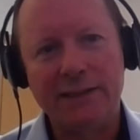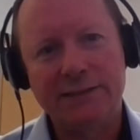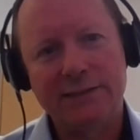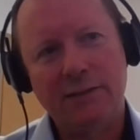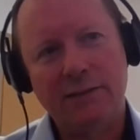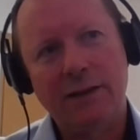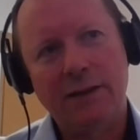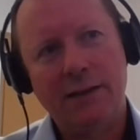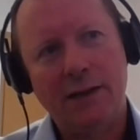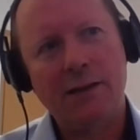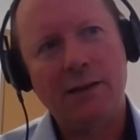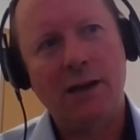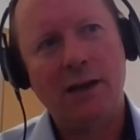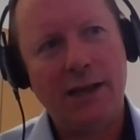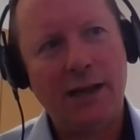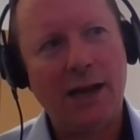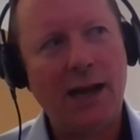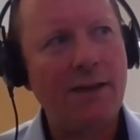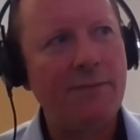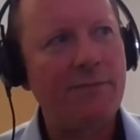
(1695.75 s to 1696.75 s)
So
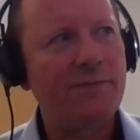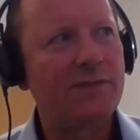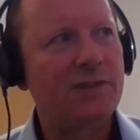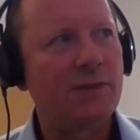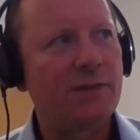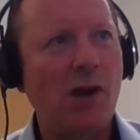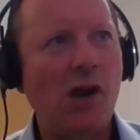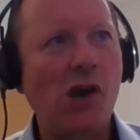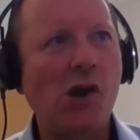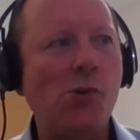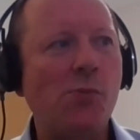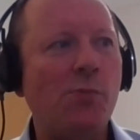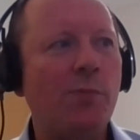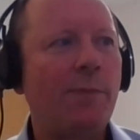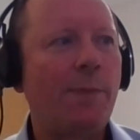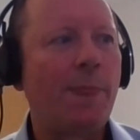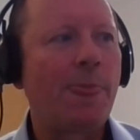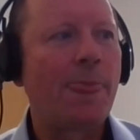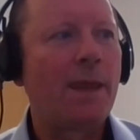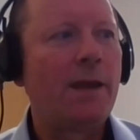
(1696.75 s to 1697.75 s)
I have some hope.
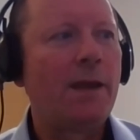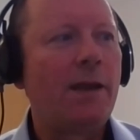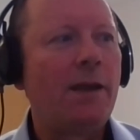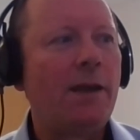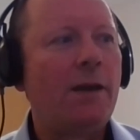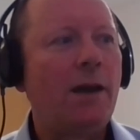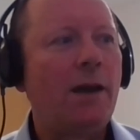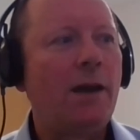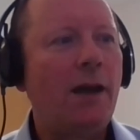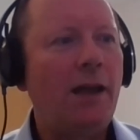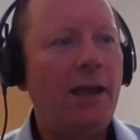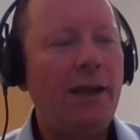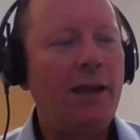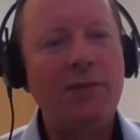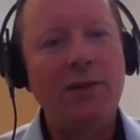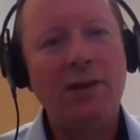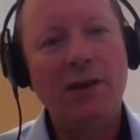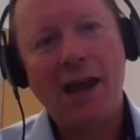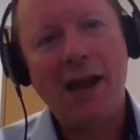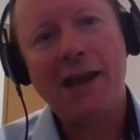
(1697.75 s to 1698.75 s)
If
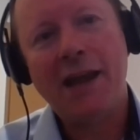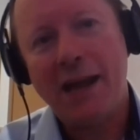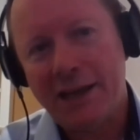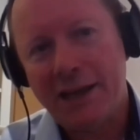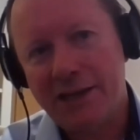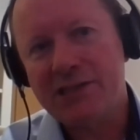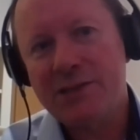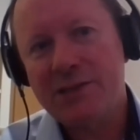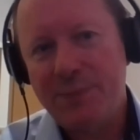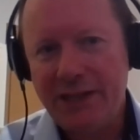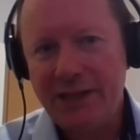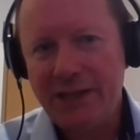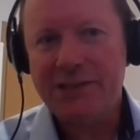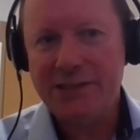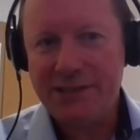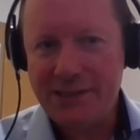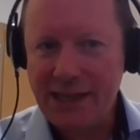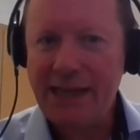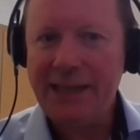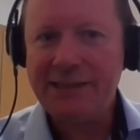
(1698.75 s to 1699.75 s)
you like, I can speak to
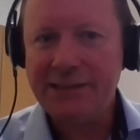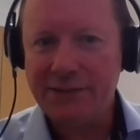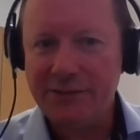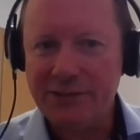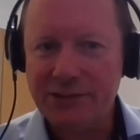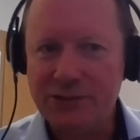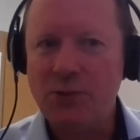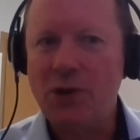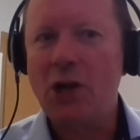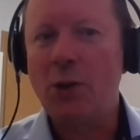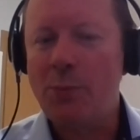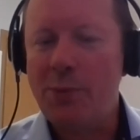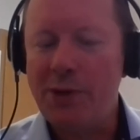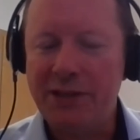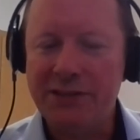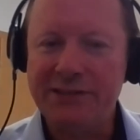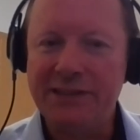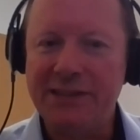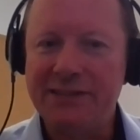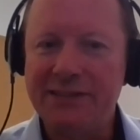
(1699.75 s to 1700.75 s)
data as well,
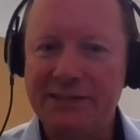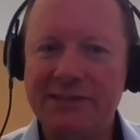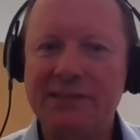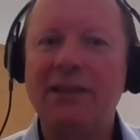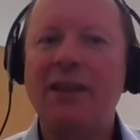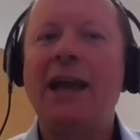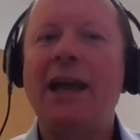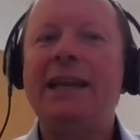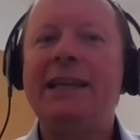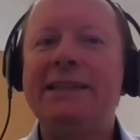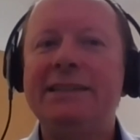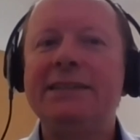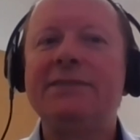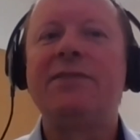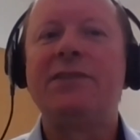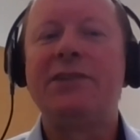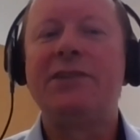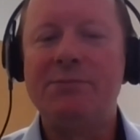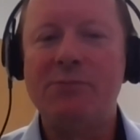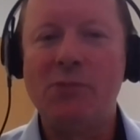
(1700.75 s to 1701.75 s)
because it's a slightly
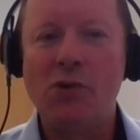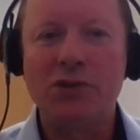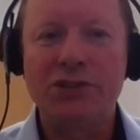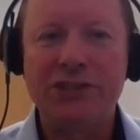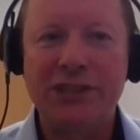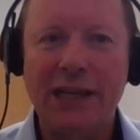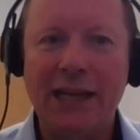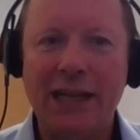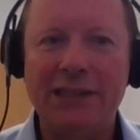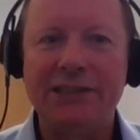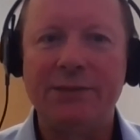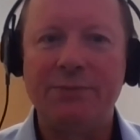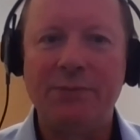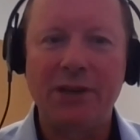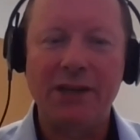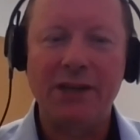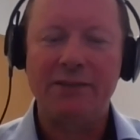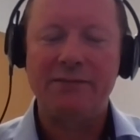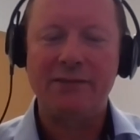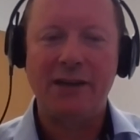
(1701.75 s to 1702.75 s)
different and more challenging, but
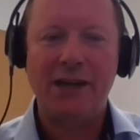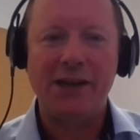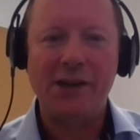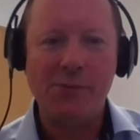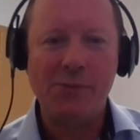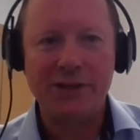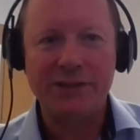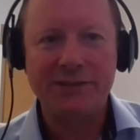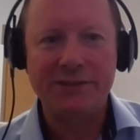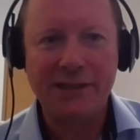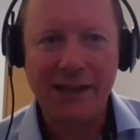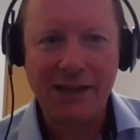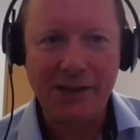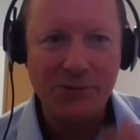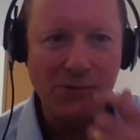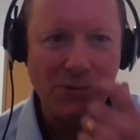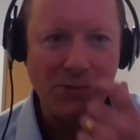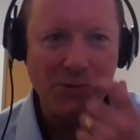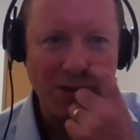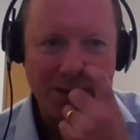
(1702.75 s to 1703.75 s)
I don't want to take
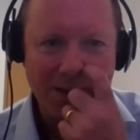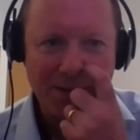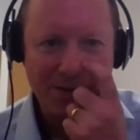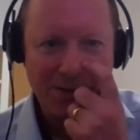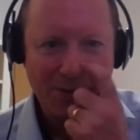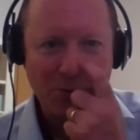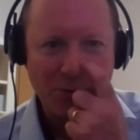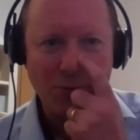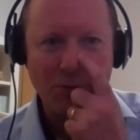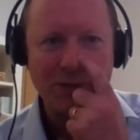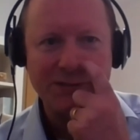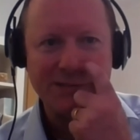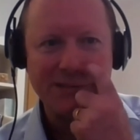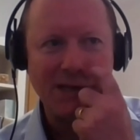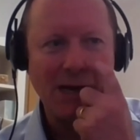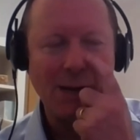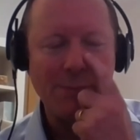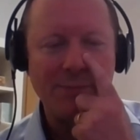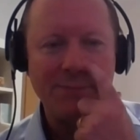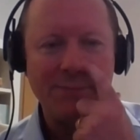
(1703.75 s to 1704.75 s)
all the
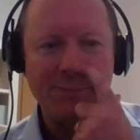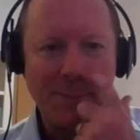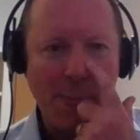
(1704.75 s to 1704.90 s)
time.